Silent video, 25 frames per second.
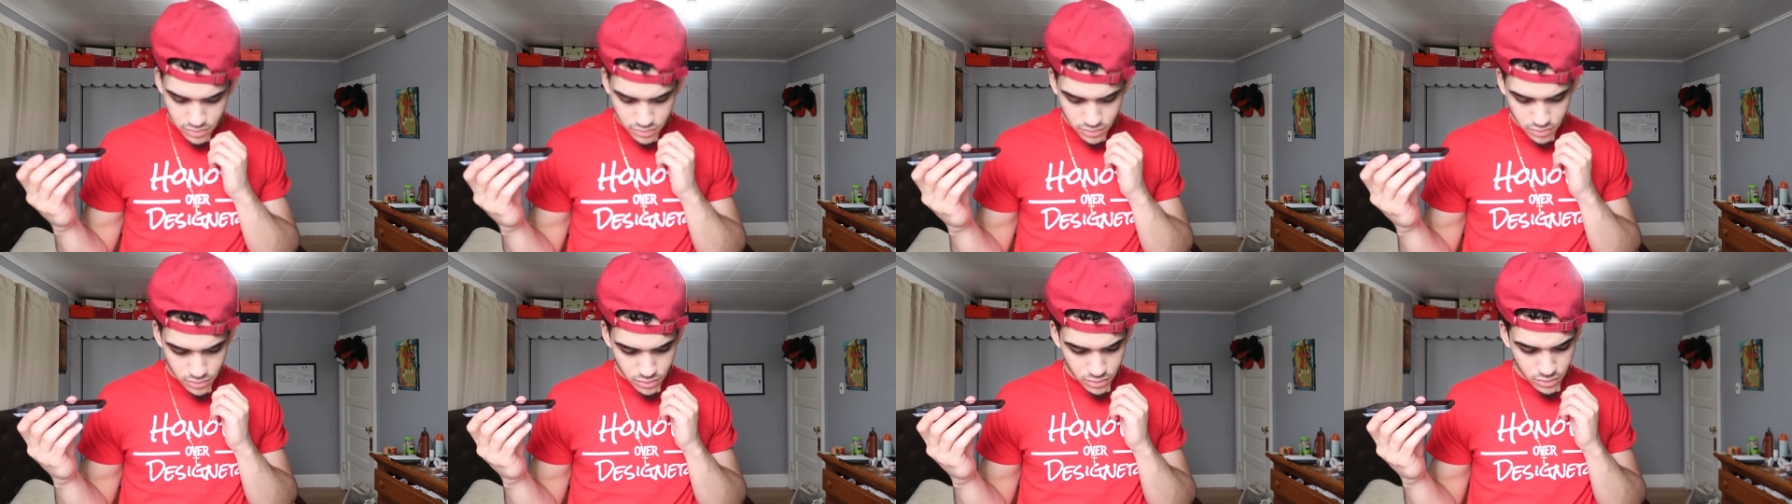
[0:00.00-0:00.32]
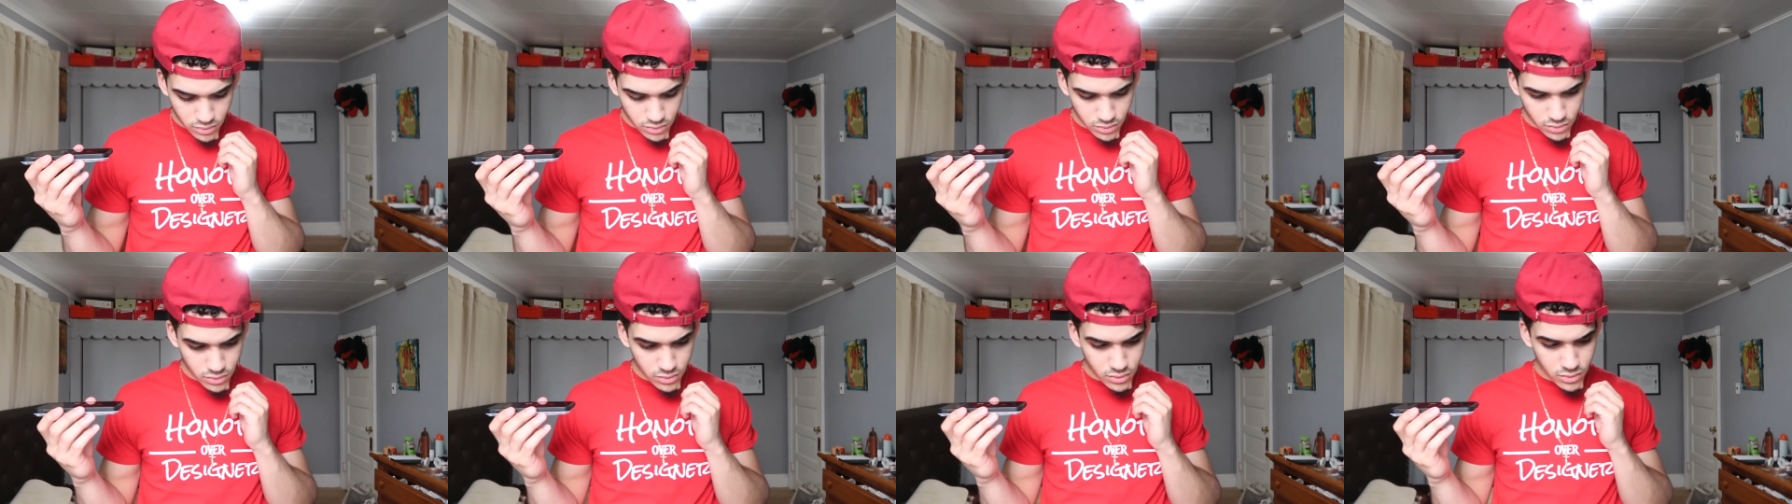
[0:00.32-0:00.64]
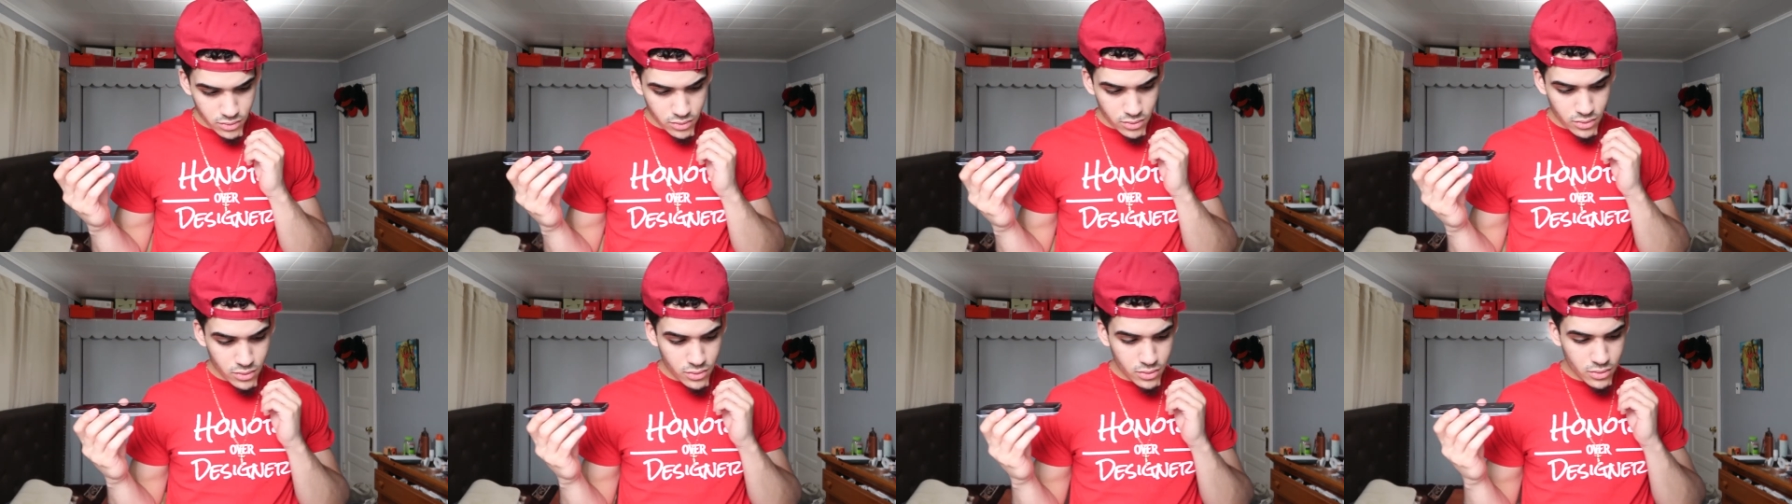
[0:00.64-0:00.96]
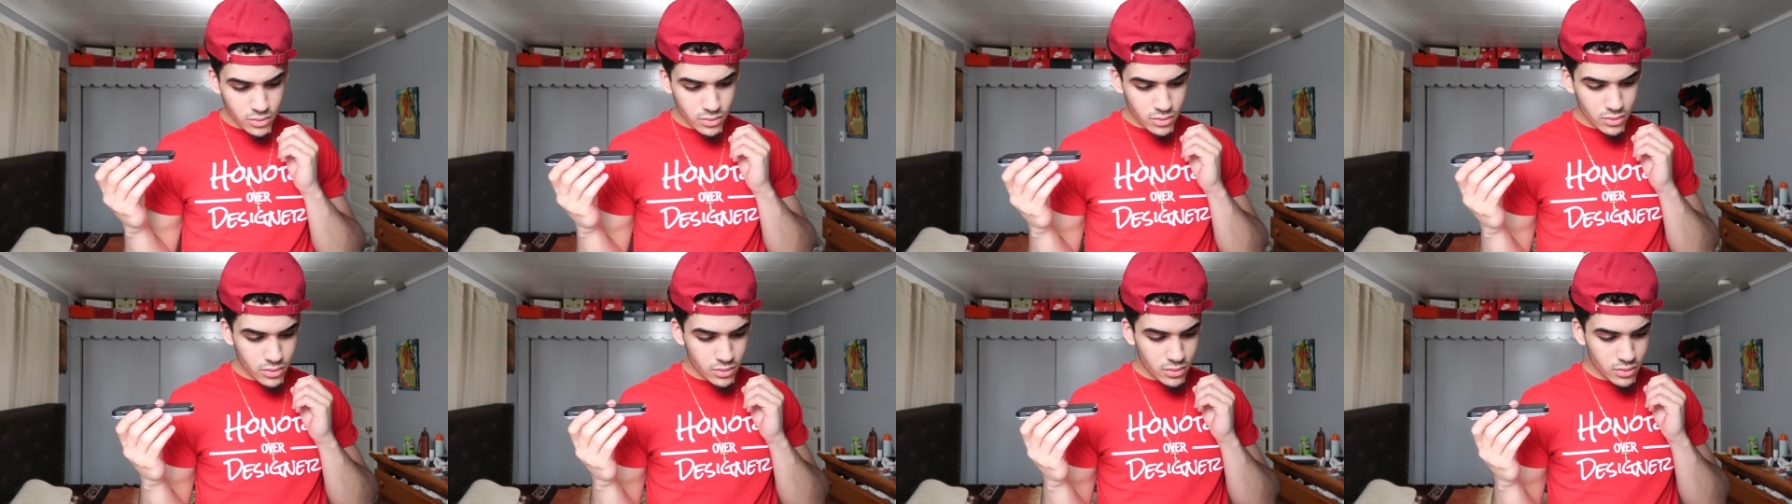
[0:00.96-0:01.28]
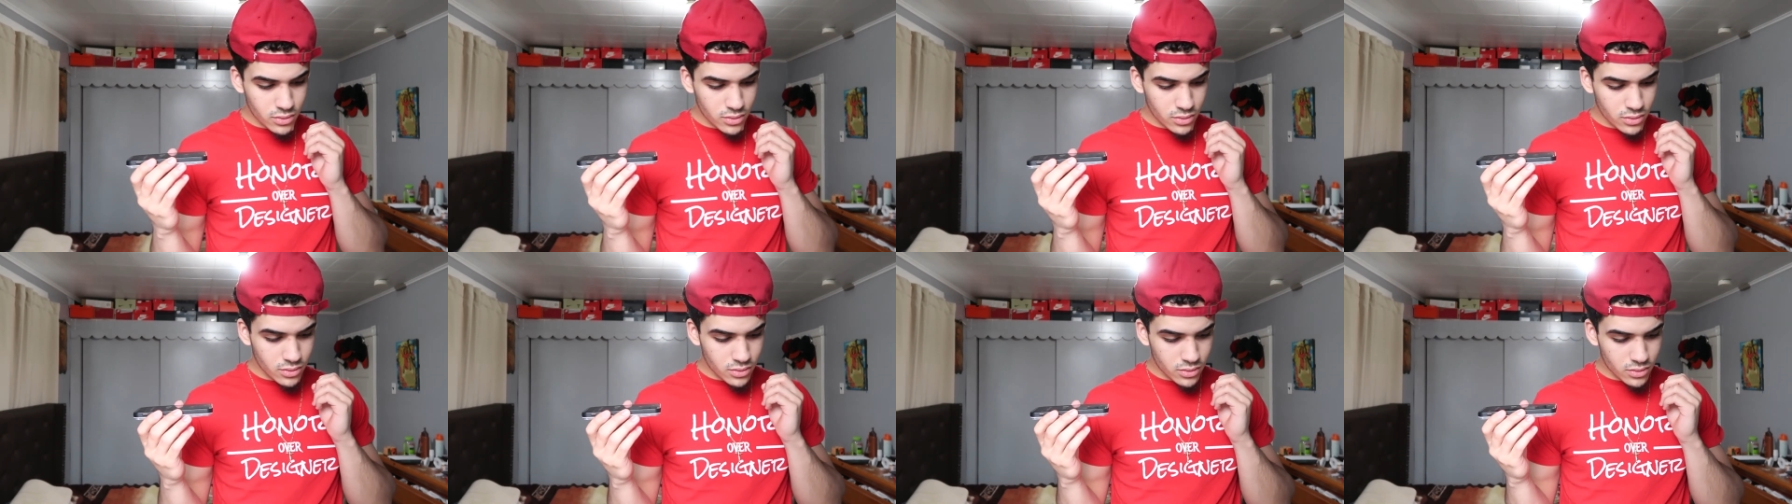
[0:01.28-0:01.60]
Sure. You want tartar
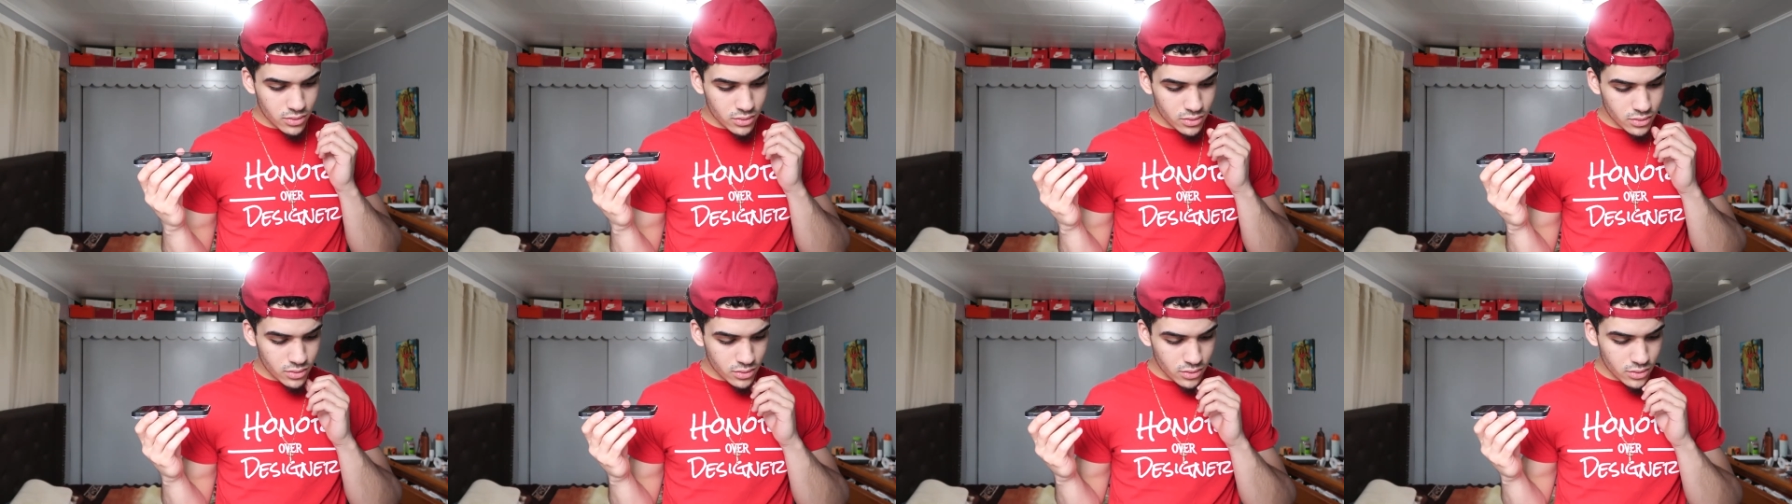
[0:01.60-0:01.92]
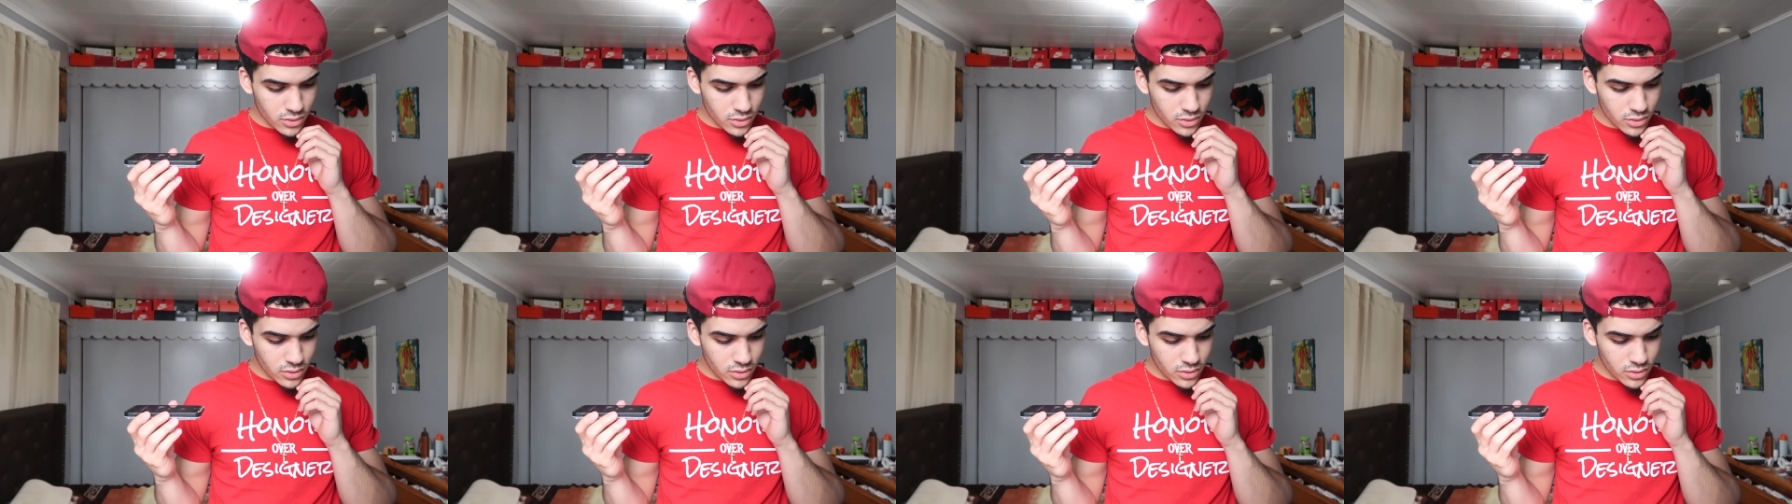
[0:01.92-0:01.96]
sauce on it?